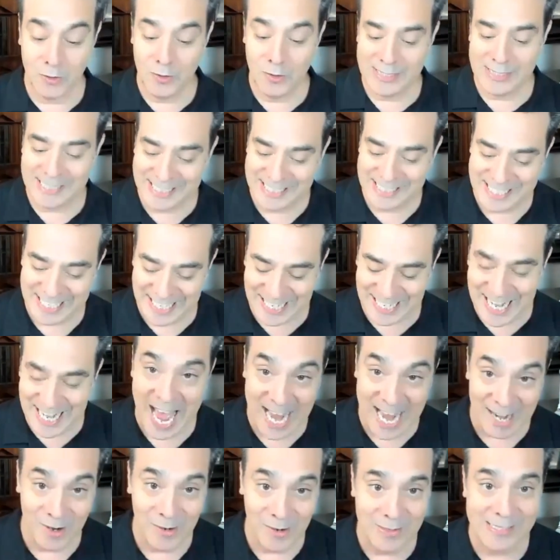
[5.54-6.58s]
Kristine
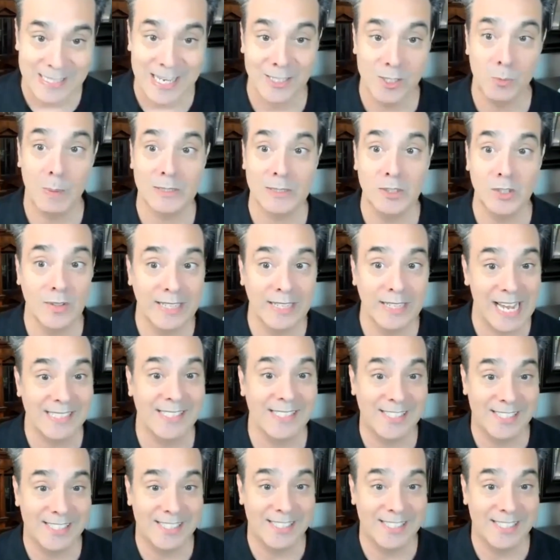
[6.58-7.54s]
Hanna, who's our special guest